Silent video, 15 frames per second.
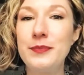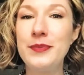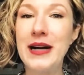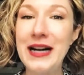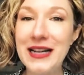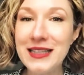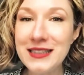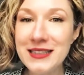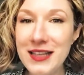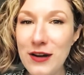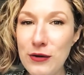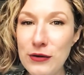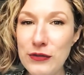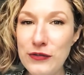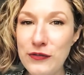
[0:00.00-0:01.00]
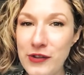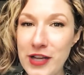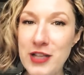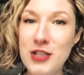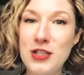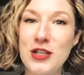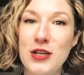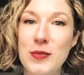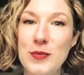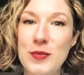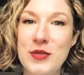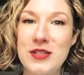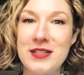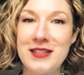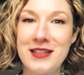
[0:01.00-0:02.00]
but our
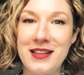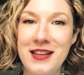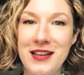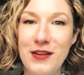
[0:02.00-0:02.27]
friendships